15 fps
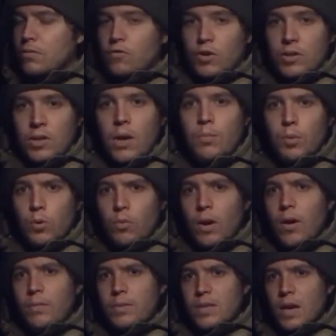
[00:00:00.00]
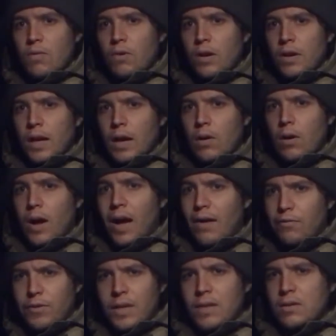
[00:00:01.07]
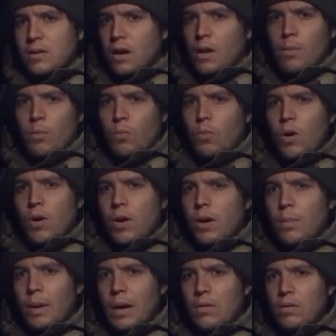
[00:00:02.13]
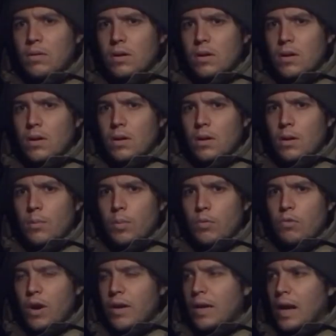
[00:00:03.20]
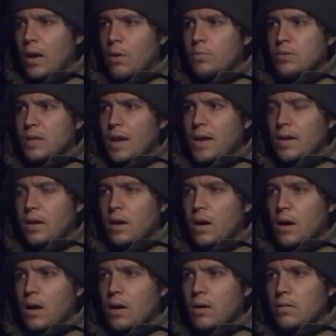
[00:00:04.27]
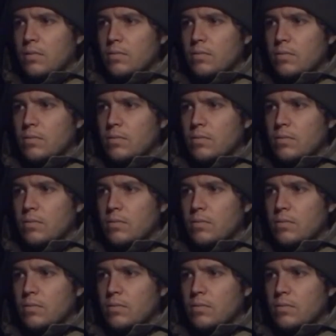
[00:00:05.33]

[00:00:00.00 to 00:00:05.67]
for example, where I'm sat right now, I have things that I'm worrying about. But right now I'm sat in a car.